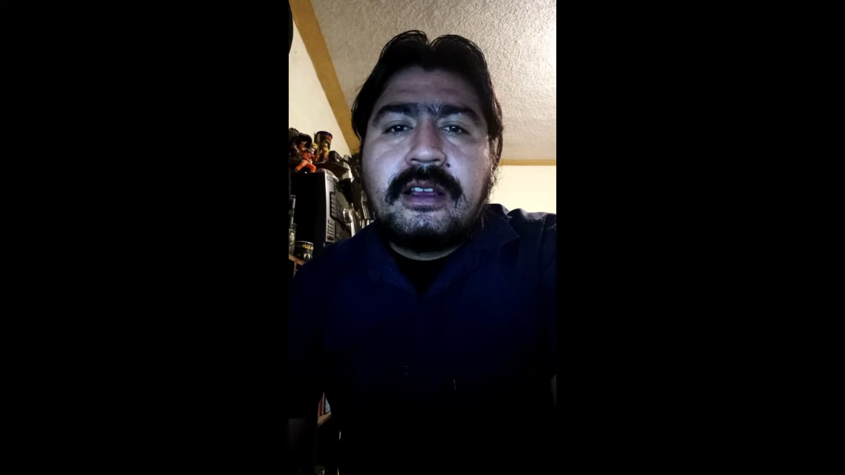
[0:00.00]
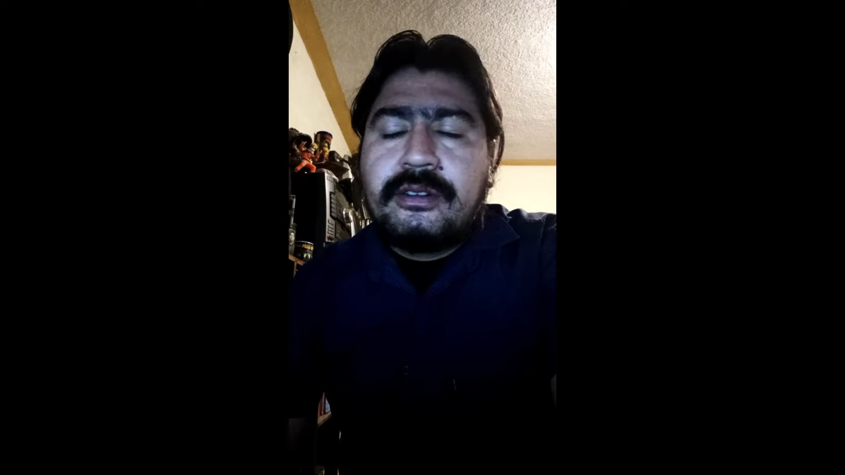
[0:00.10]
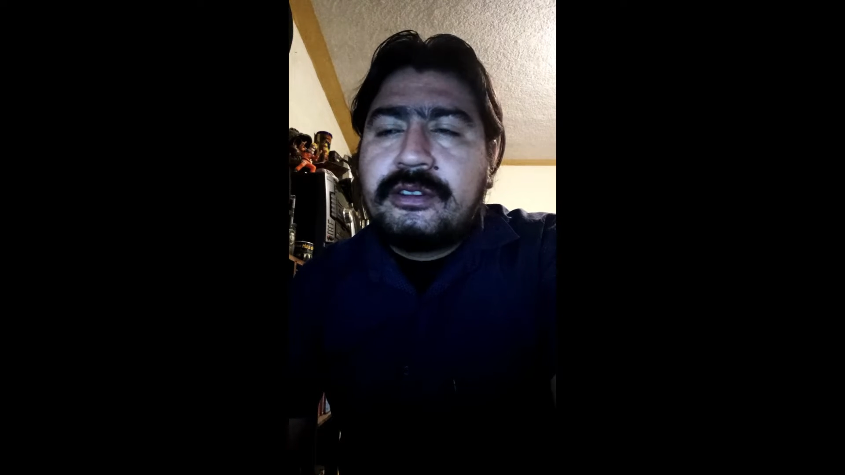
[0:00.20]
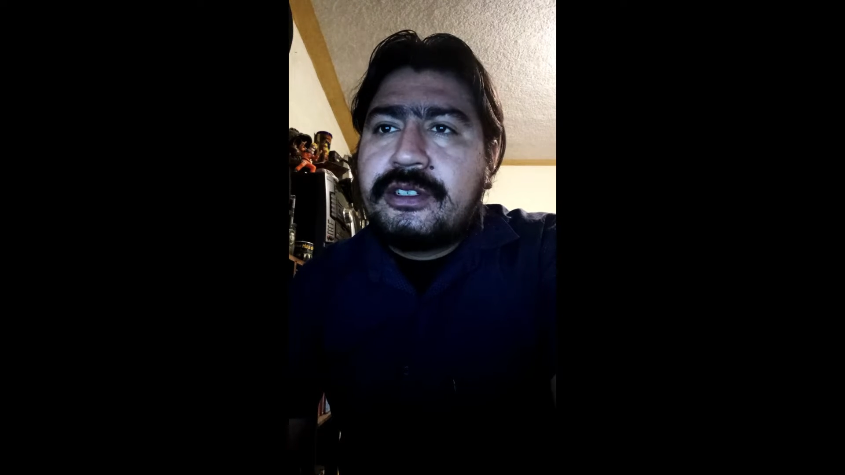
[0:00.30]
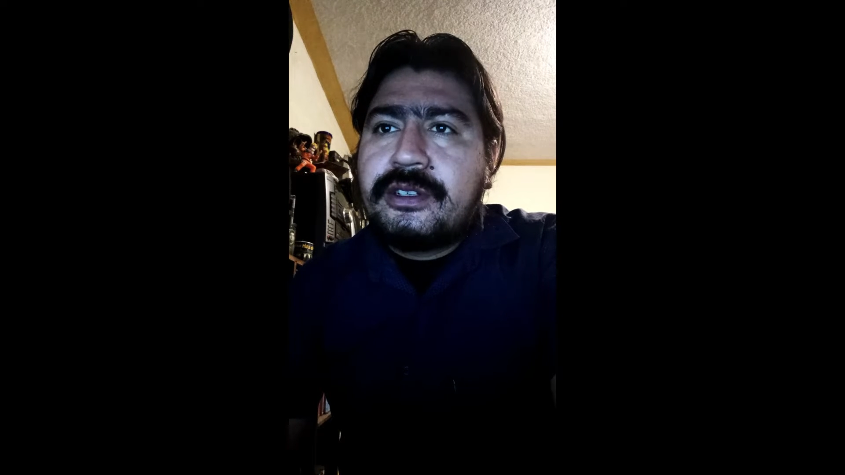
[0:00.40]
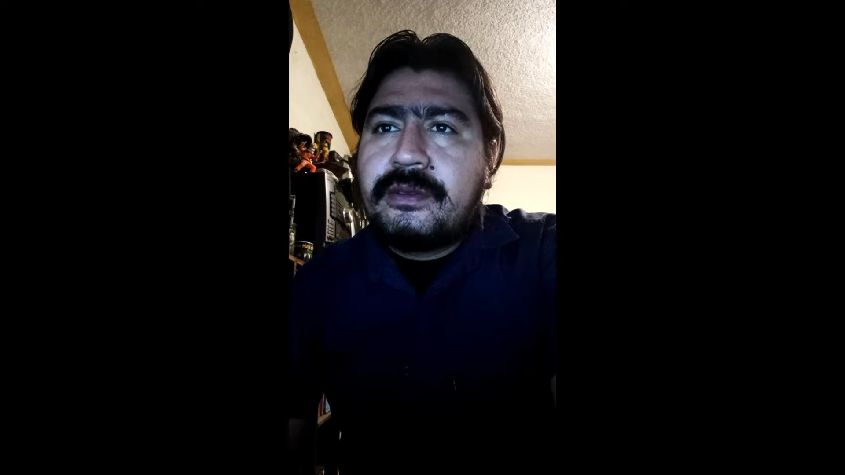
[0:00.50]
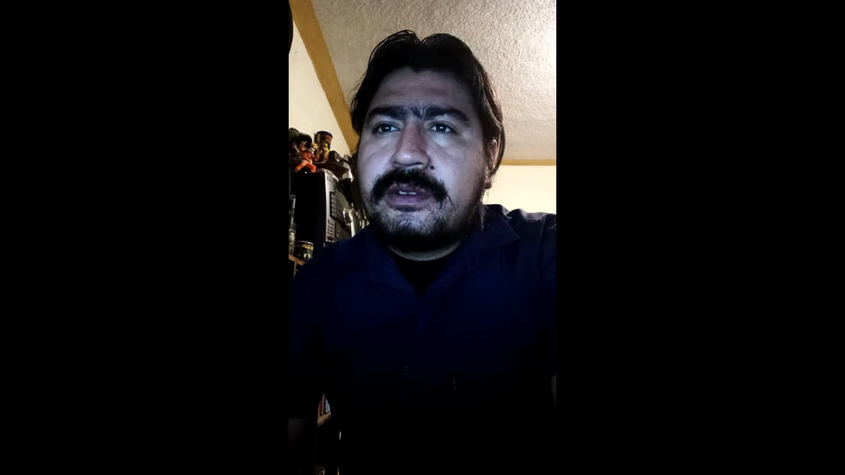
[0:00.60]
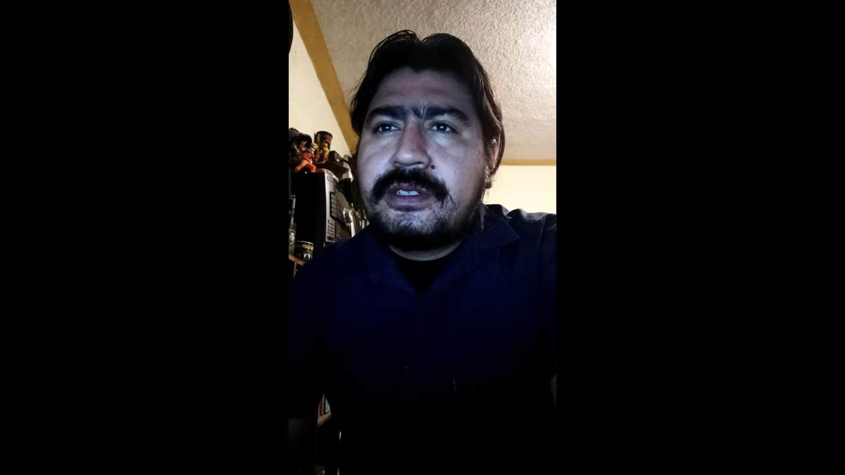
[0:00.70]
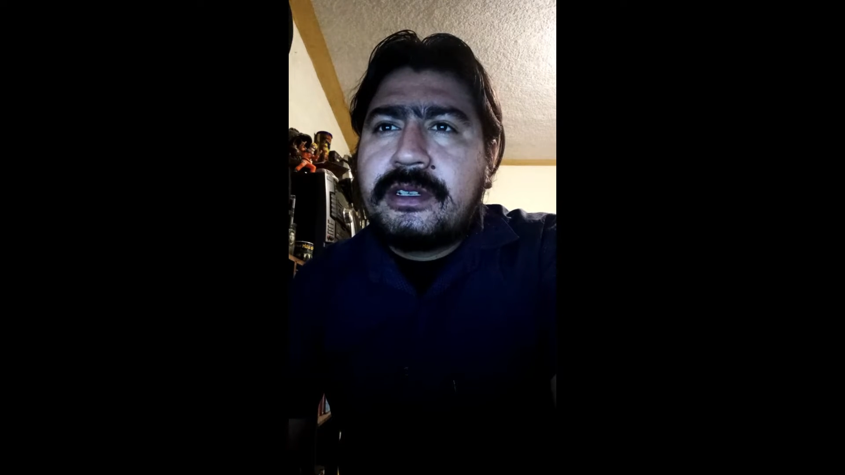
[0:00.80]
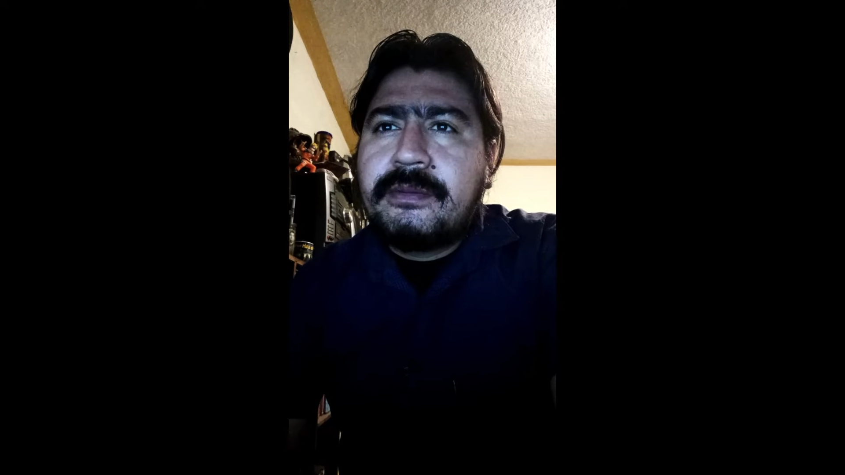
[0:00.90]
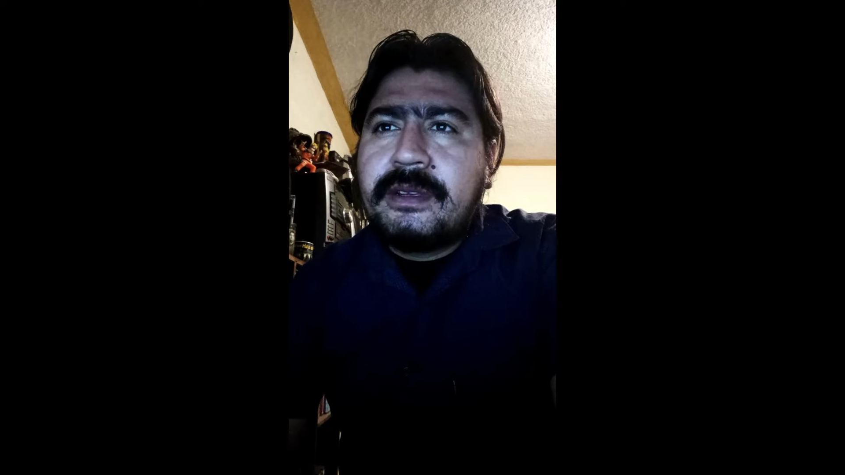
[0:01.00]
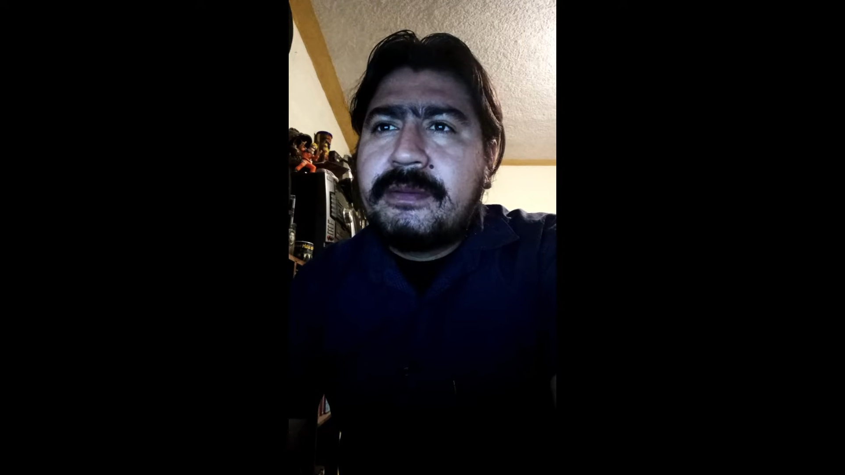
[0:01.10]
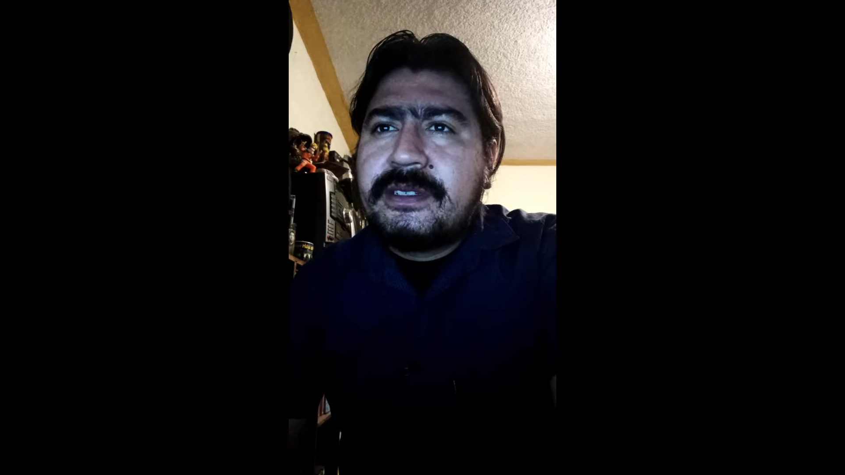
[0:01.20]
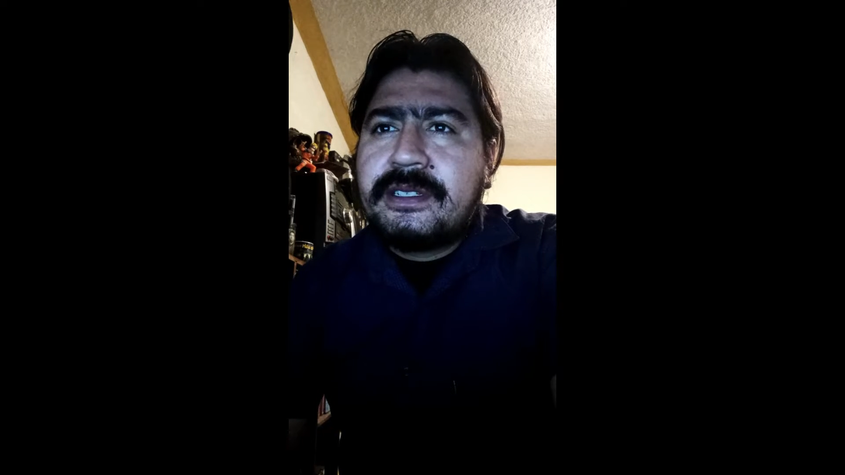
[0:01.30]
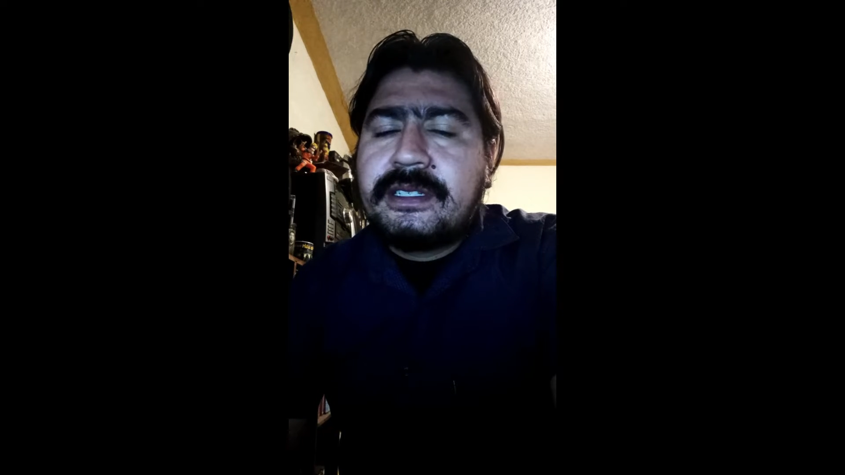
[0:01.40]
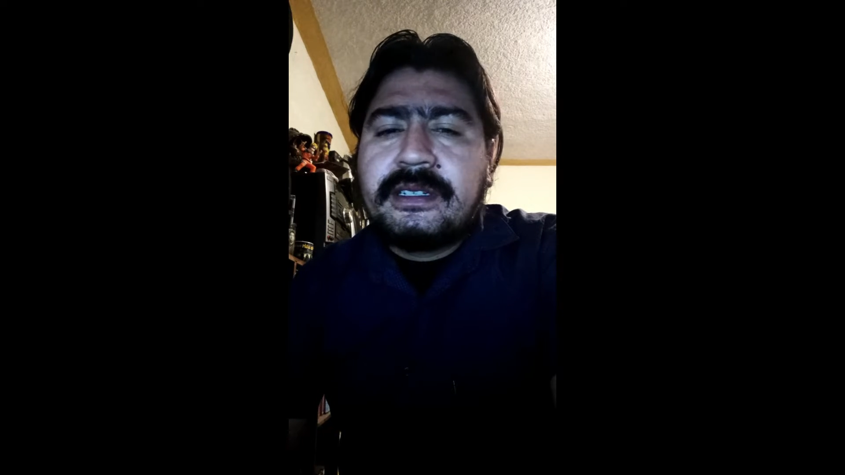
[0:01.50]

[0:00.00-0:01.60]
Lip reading: going to show you some images